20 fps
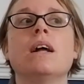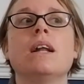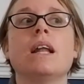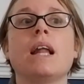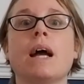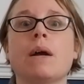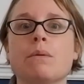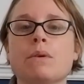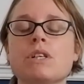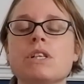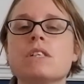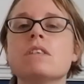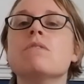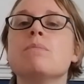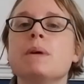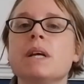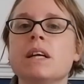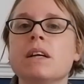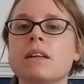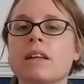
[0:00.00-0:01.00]
languages
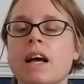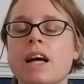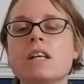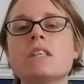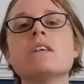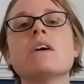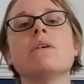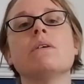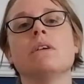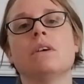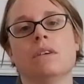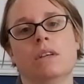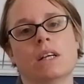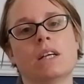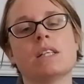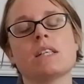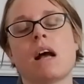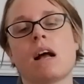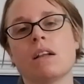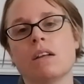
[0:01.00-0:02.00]
of being there, so learning
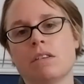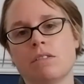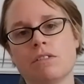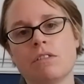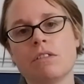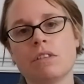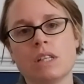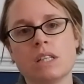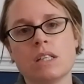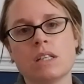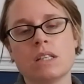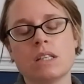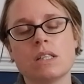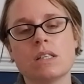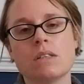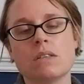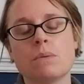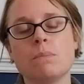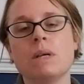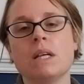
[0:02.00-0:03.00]
Italian, for
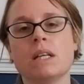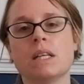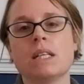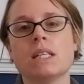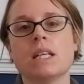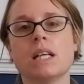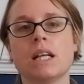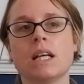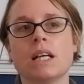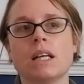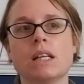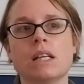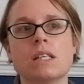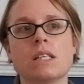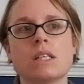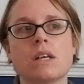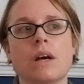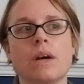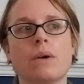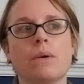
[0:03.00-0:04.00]
instance, to be in Italy.
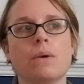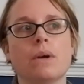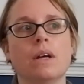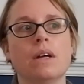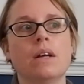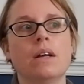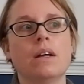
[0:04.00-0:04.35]
So,